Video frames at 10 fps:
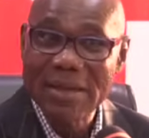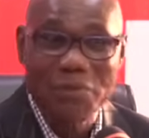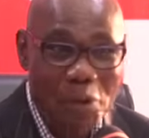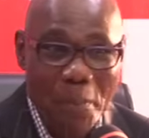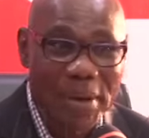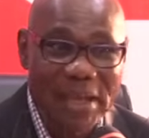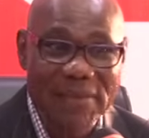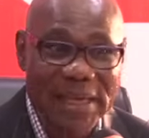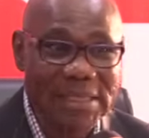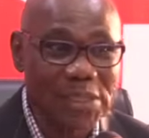we don't believe
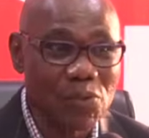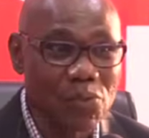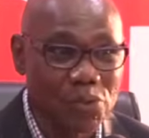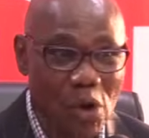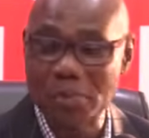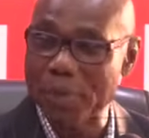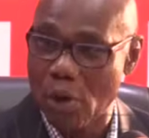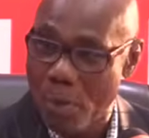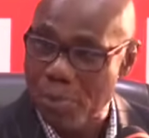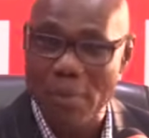that she will not be
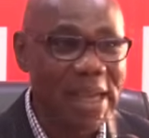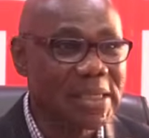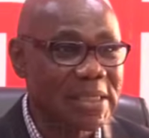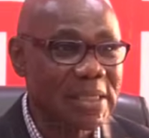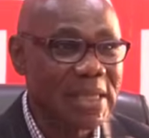compromised,